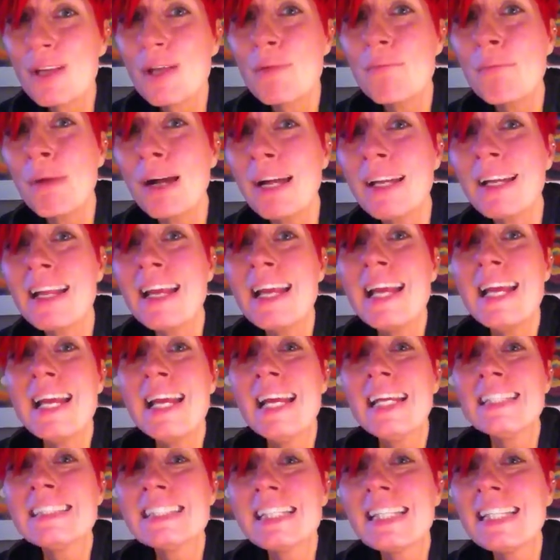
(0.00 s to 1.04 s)
But
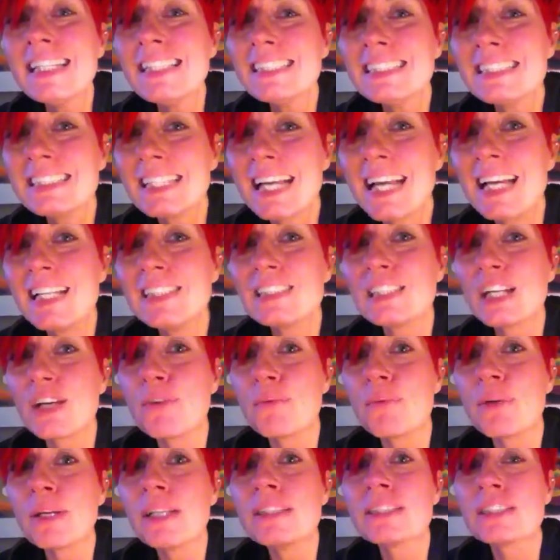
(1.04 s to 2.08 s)
it's in this stage
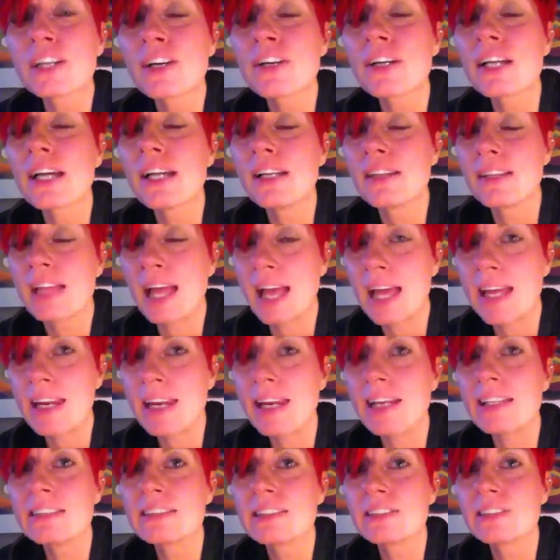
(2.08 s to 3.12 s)
that we start getting the
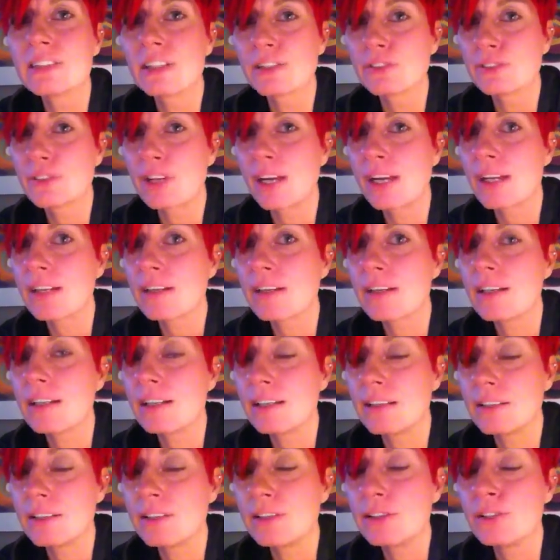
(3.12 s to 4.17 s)
headaches and start dragging our
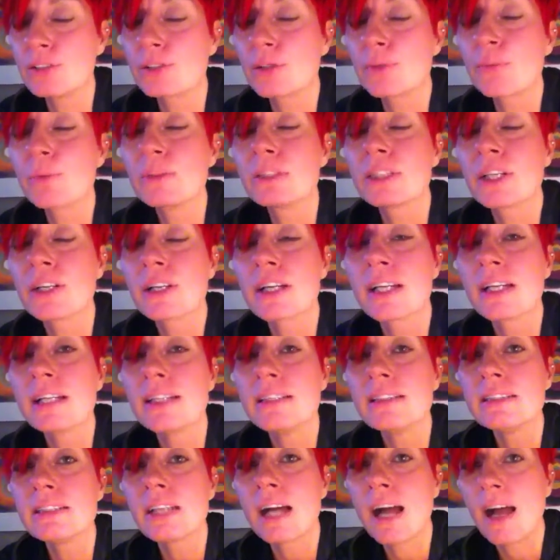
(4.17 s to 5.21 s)
heels, or we start
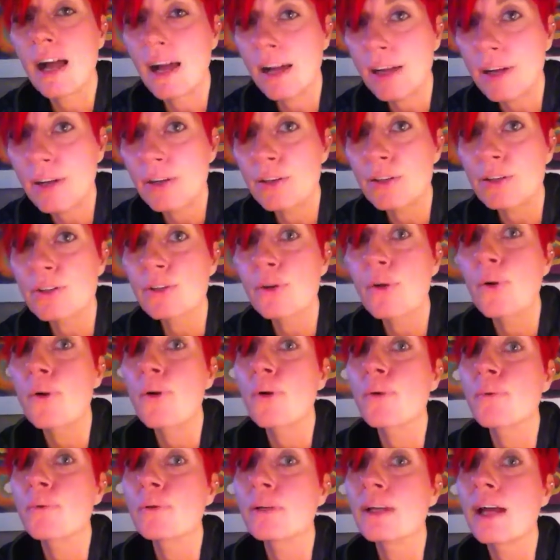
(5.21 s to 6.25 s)
getting tired,
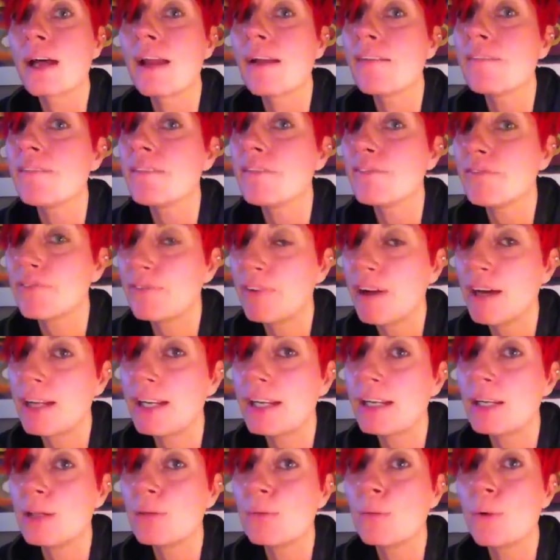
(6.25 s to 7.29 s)
or we're not having fun
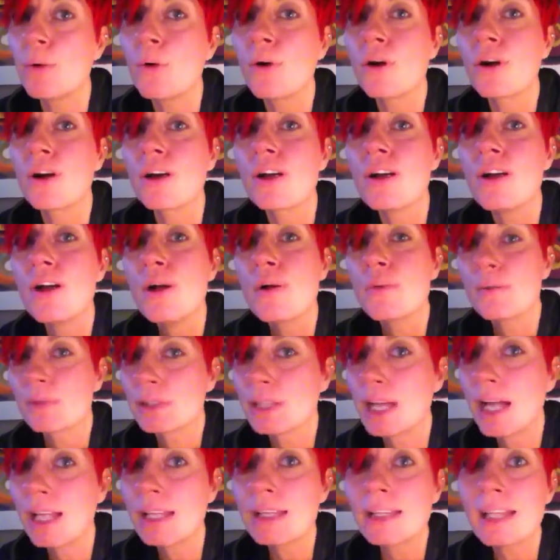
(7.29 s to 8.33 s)
anymore, we're
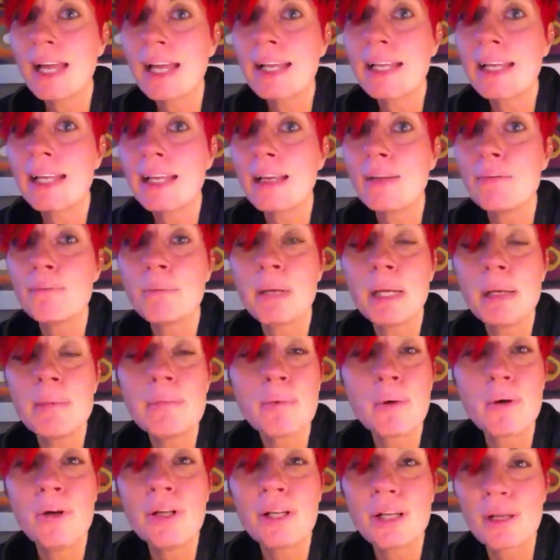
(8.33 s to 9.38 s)
not liking
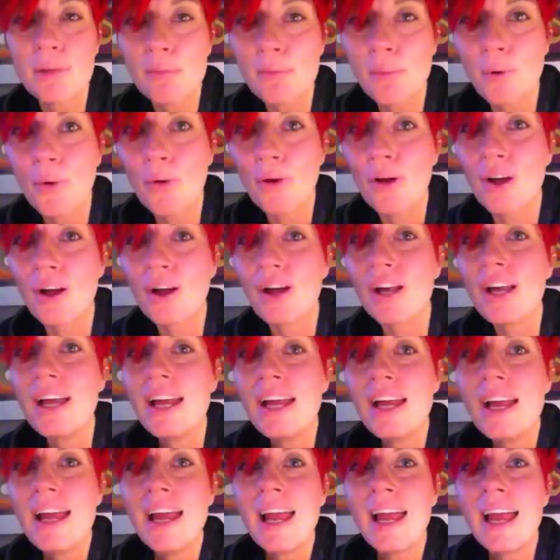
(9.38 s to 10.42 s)
people anymore,
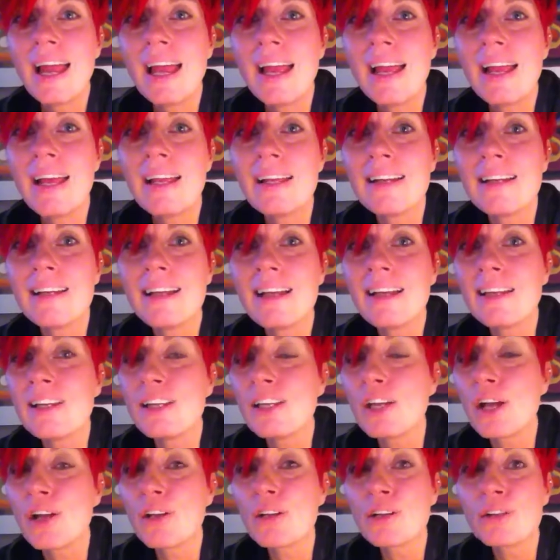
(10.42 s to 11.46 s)
and
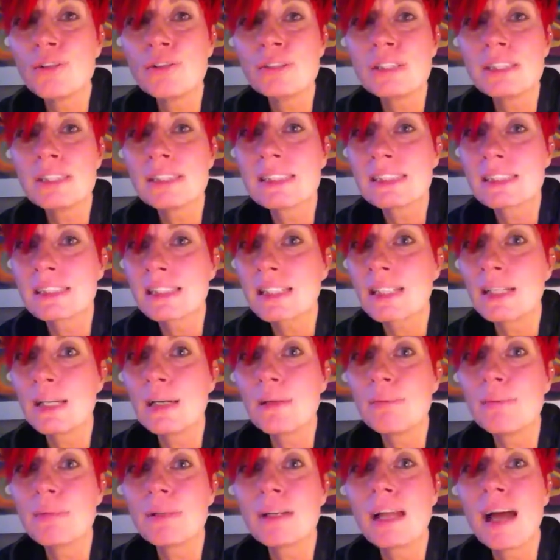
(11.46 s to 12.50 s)
losing
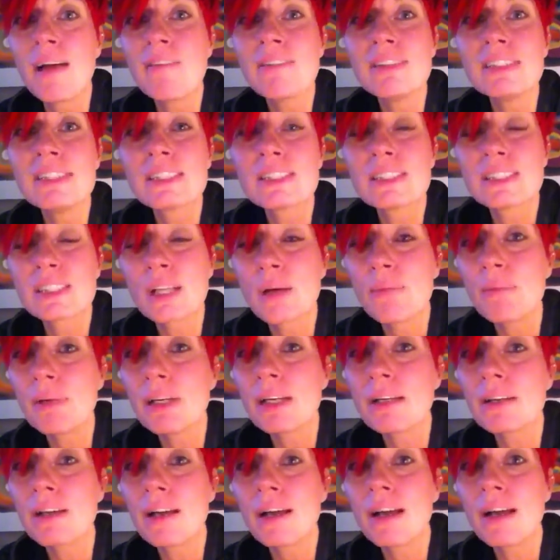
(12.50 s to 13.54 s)
sleep and having
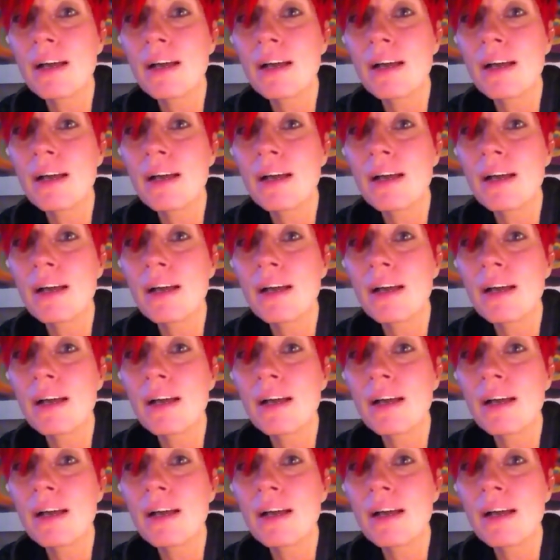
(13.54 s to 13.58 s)
stomach